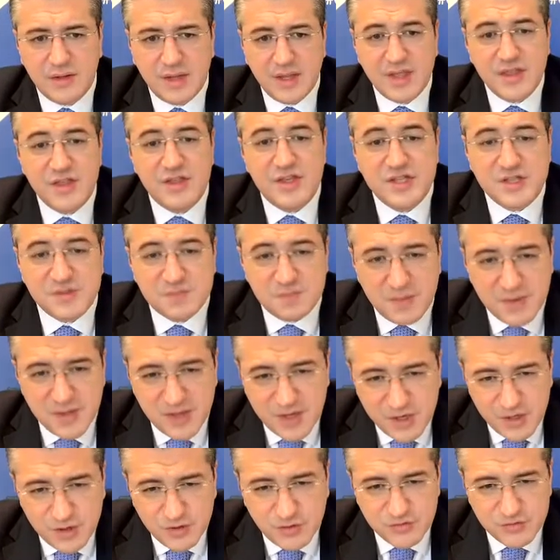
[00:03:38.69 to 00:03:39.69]
in the
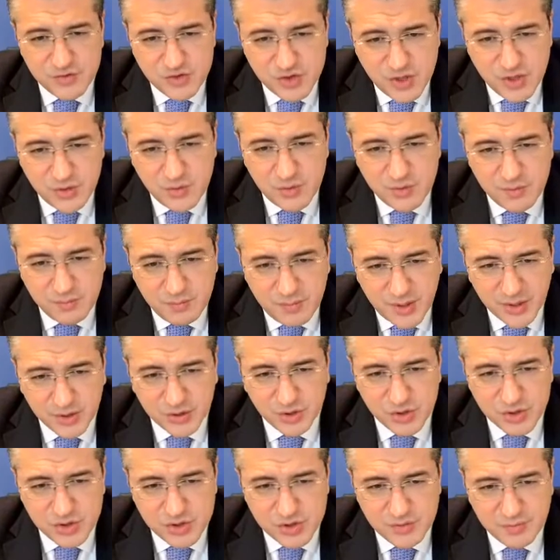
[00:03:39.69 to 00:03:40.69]
spirit of genuine
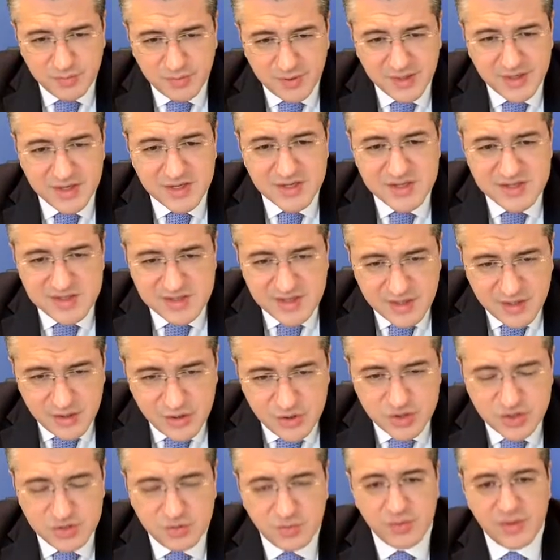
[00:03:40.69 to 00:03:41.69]
partnership and in
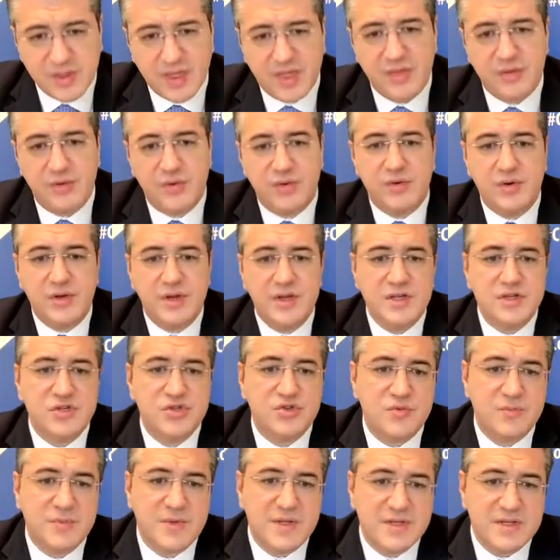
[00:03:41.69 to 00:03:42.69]
synergy with other
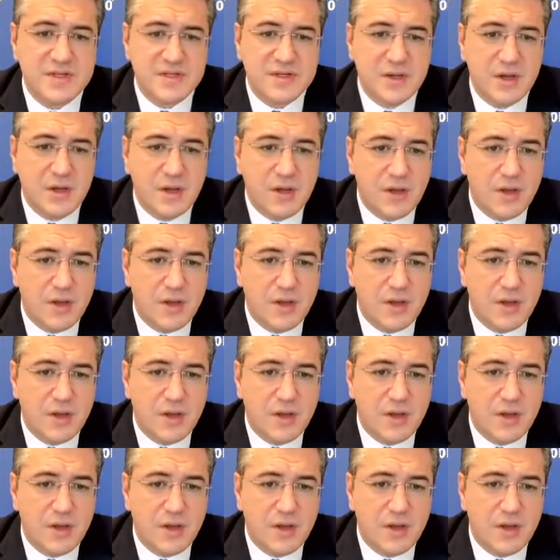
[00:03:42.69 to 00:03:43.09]
instruments,